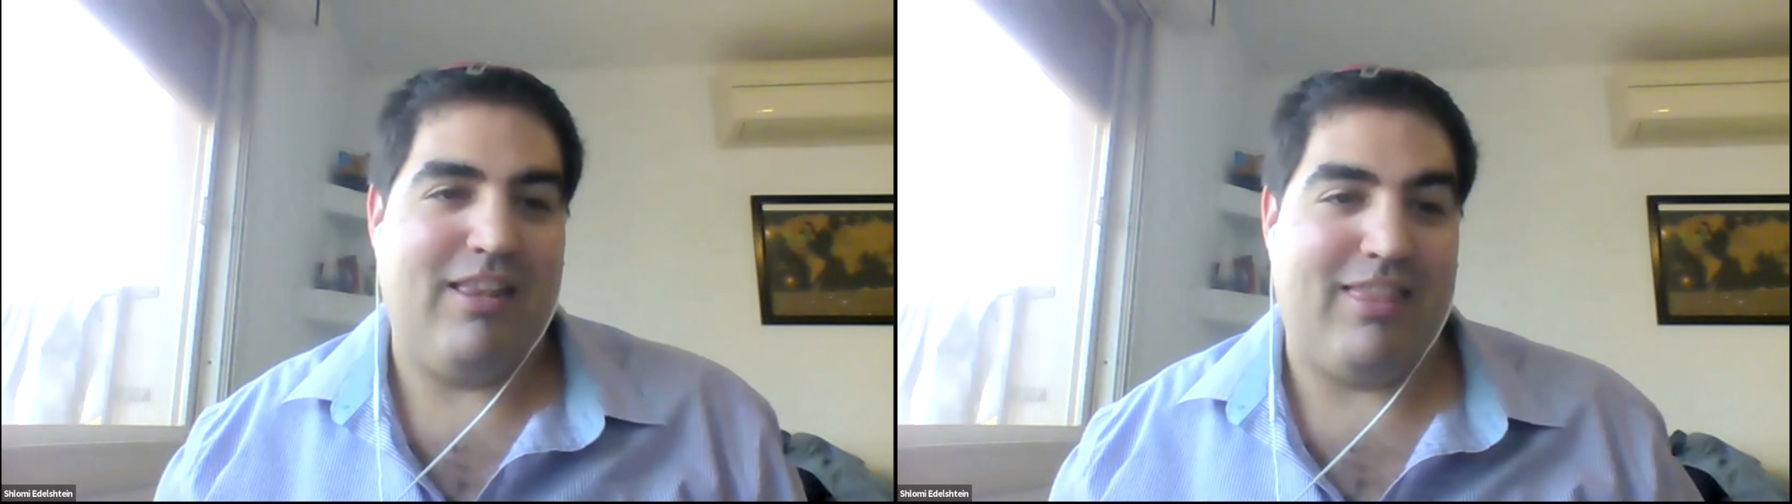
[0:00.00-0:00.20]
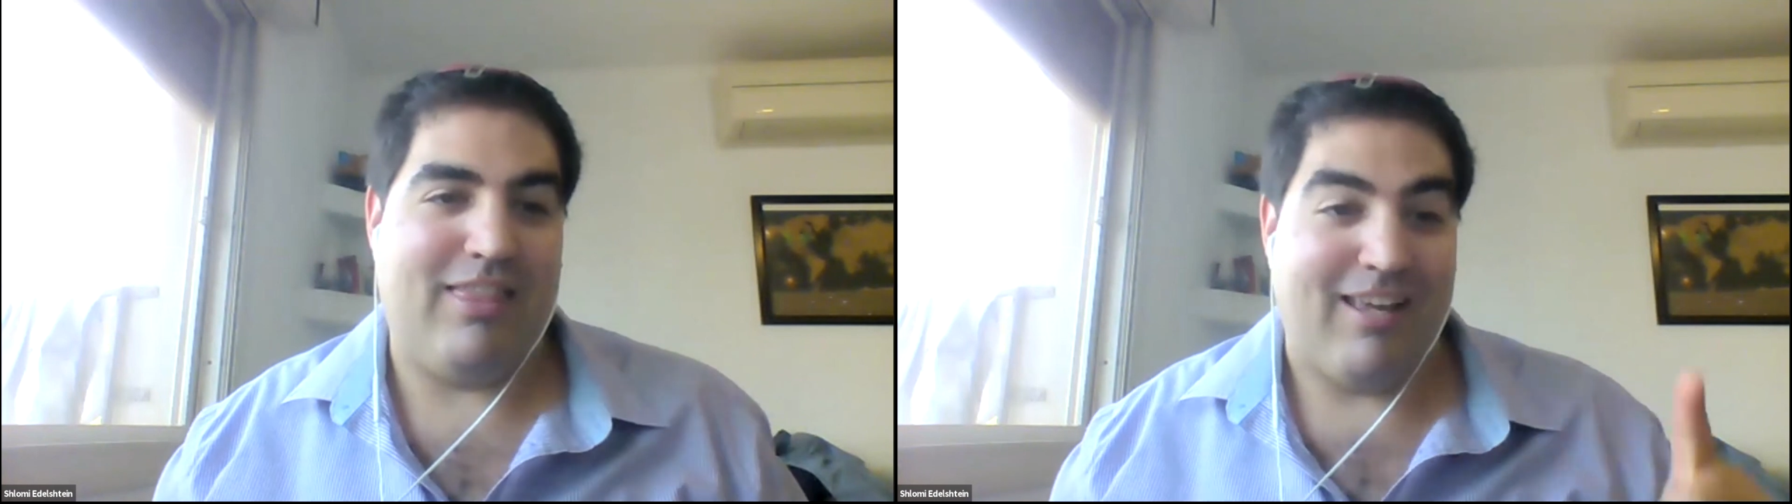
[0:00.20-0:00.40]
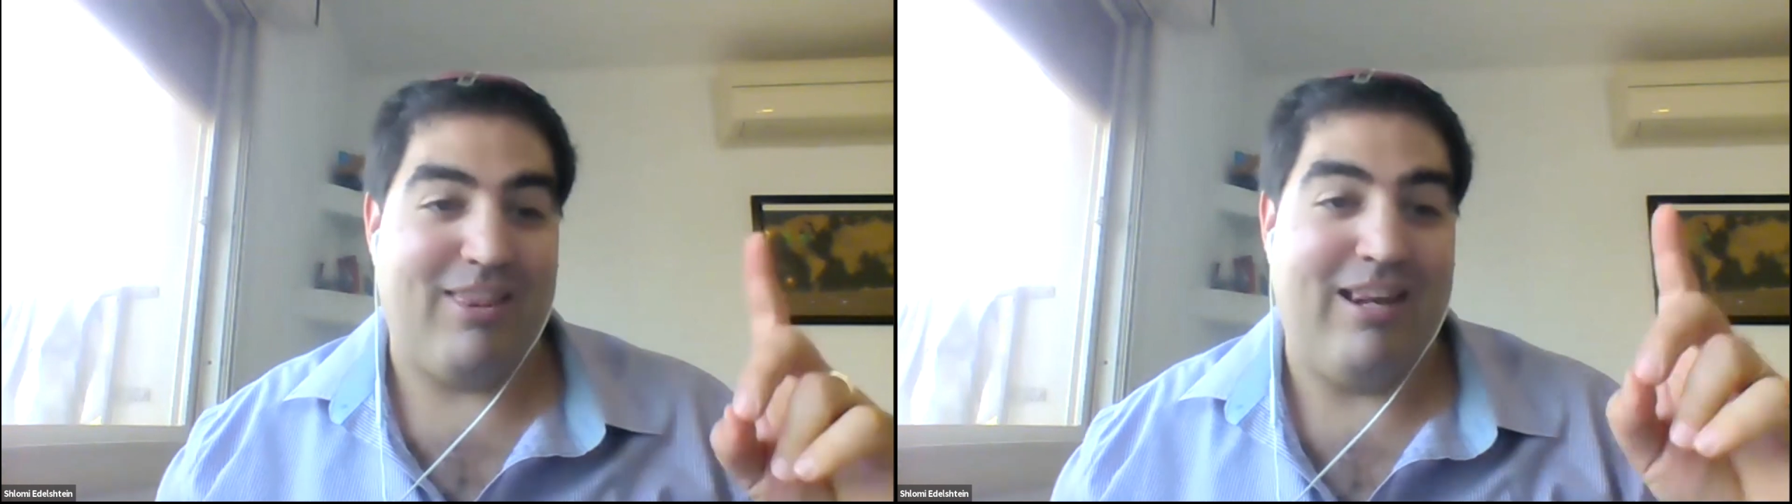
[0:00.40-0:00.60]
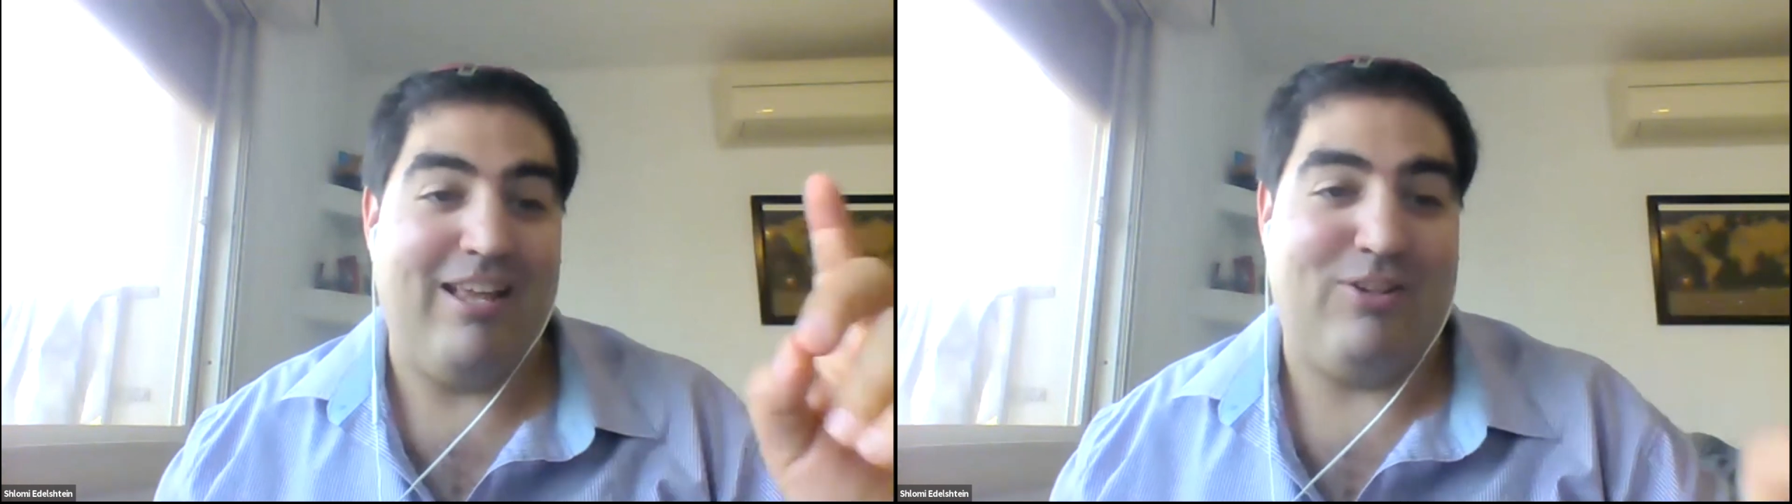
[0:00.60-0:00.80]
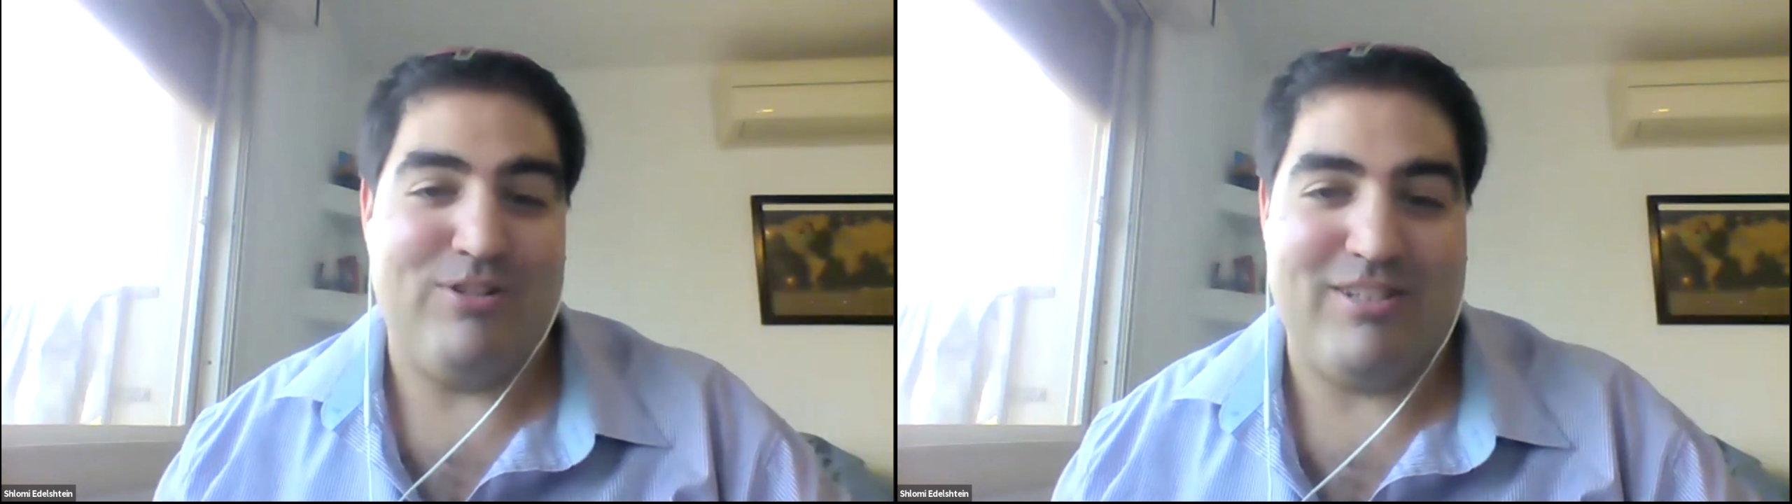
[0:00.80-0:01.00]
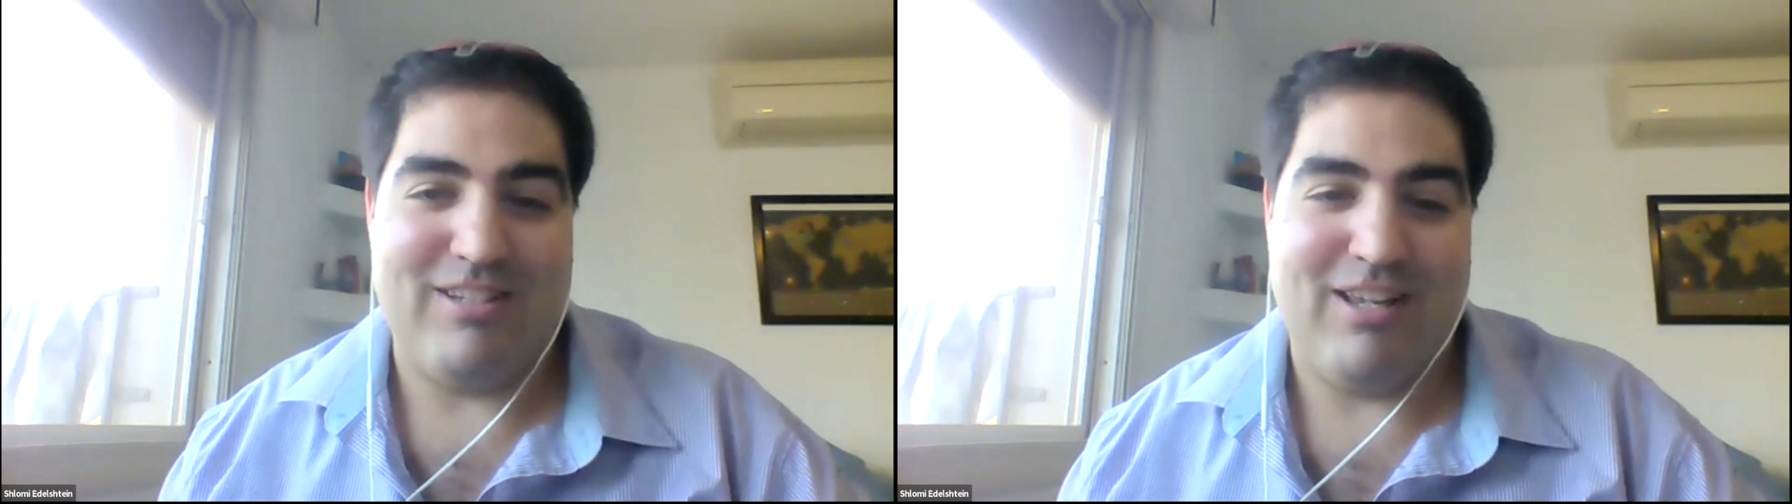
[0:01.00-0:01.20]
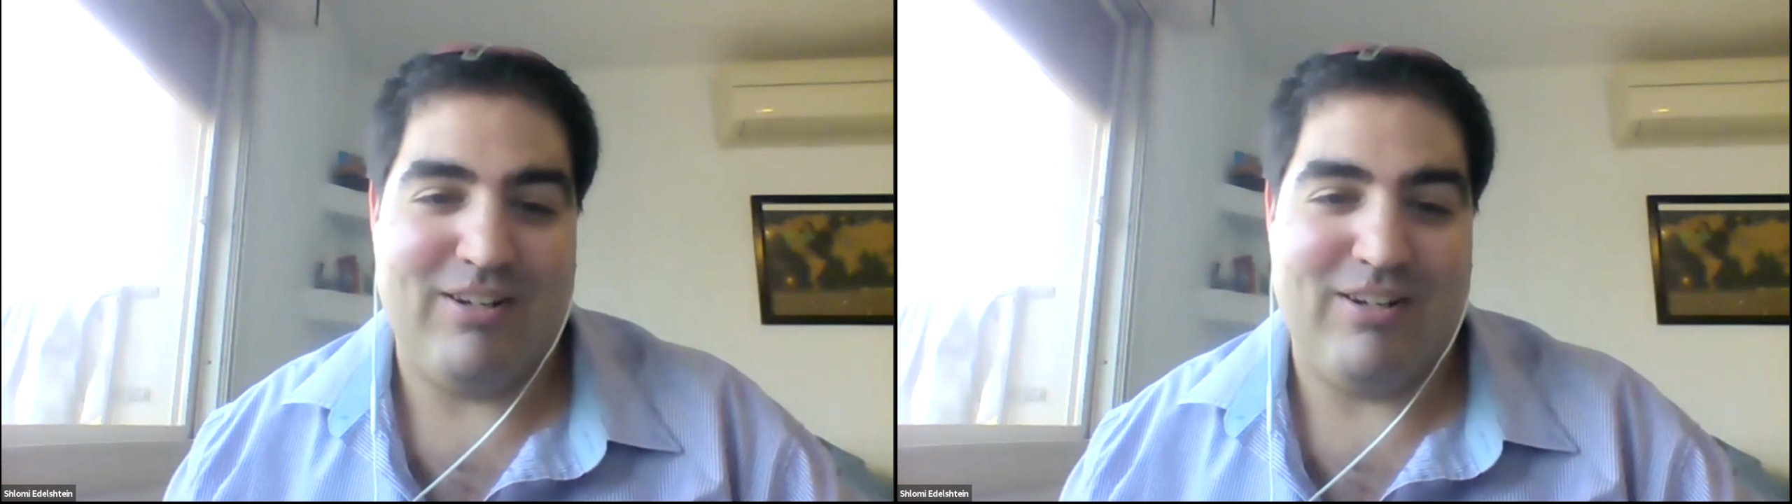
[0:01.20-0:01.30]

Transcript: I think, letters